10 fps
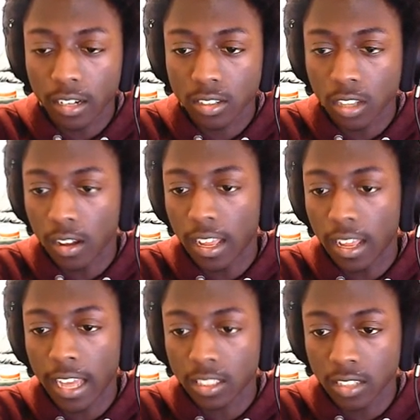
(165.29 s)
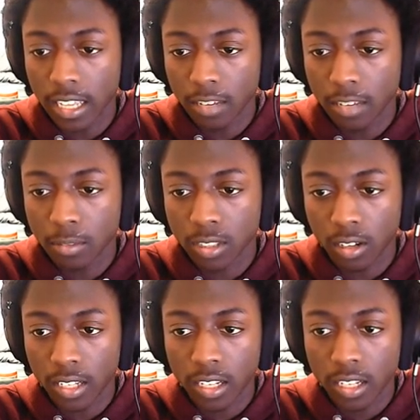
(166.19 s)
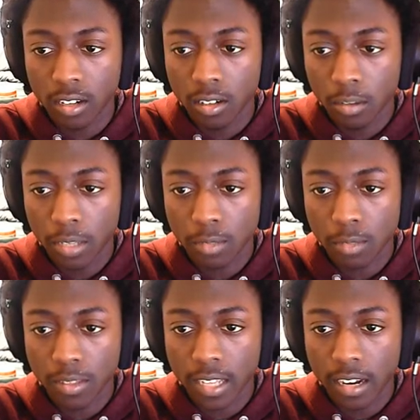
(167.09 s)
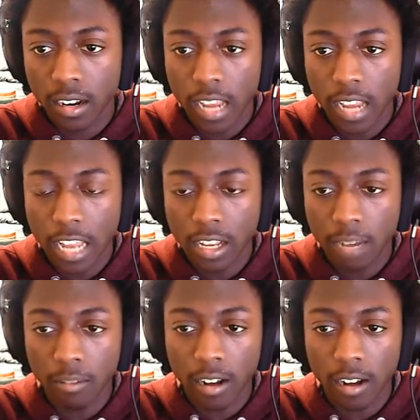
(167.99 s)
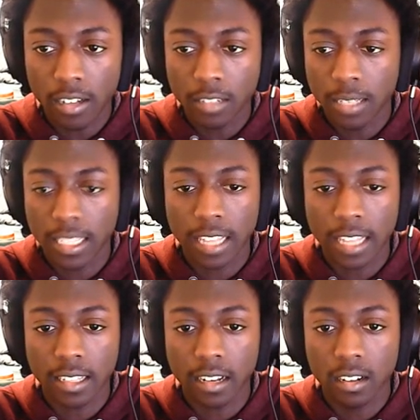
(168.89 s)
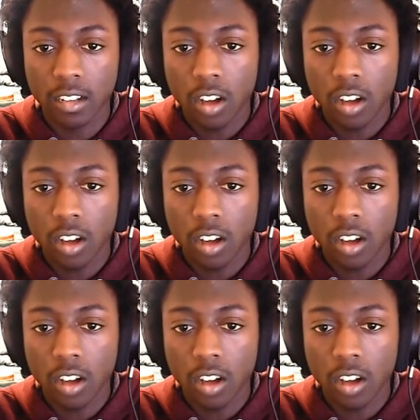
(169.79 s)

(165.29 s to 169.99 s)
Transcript: So actually, yeah, you start here, place one there, and you come around and you take that there.